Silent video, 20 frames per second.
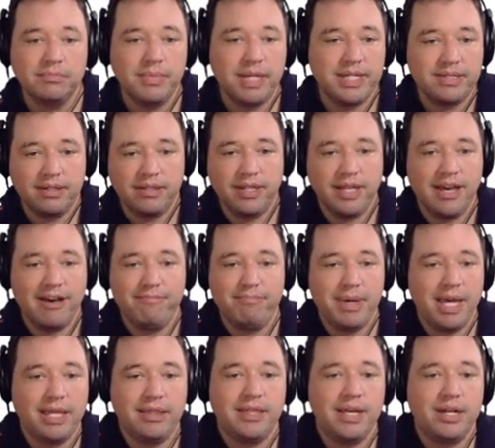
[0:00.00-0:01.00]
basically have
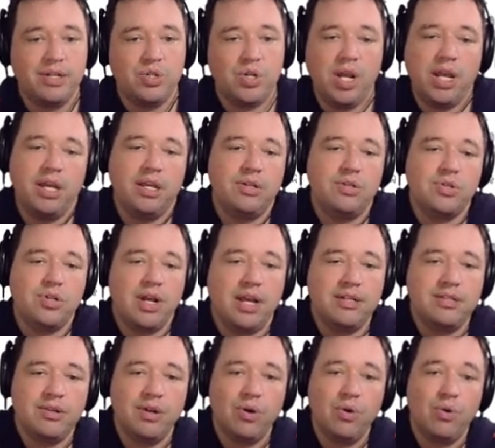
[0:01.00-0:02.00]
made that change.
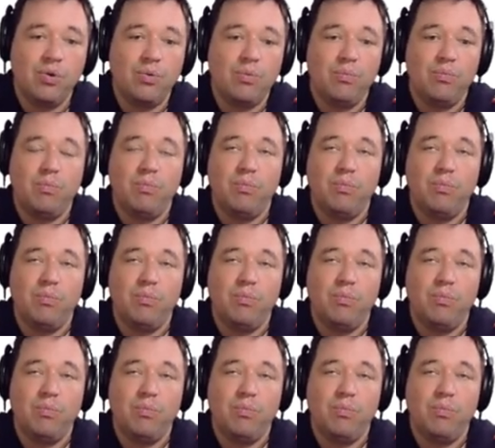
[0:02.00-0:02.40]
And so